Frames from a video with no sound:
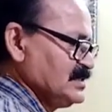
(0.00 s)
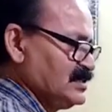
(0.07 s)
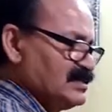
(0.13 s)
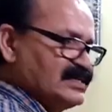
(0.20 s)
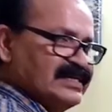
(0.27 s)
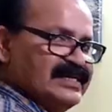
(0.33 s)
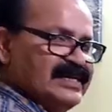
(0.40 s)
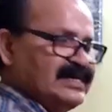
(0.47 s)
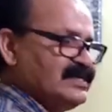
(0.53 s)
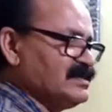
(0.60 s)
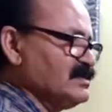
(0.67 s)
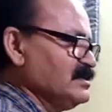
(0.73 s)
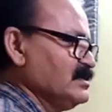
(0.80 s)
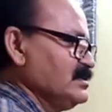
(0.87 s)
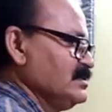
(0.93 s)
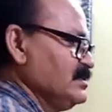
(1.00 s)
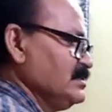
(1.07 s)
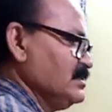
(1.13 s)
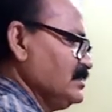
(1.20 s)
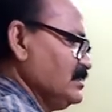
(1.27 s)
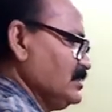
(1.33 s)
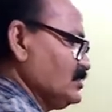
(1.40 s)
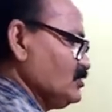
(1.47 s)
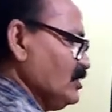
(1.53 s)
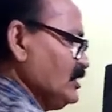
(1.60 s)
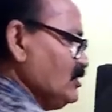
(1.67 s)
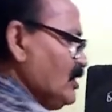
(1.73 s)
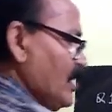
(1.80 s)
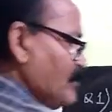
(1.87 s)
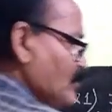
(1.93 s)
Clear? So
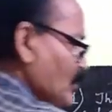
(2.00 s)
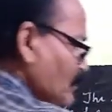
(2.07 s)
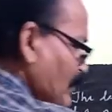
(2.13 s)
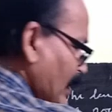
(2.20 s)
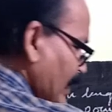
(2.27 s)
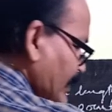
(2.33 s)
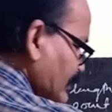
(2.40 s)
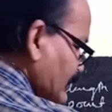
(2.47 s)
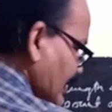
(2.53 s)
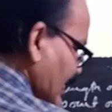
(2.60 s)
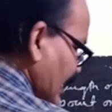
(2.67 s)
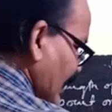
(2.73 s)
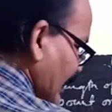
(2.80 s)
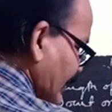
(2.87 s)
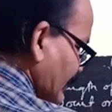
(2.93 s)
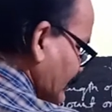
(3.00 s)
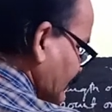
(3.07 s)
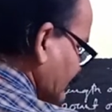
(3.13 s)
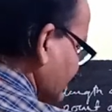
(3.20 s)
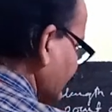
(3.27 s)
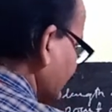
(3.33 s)
you have to find the height.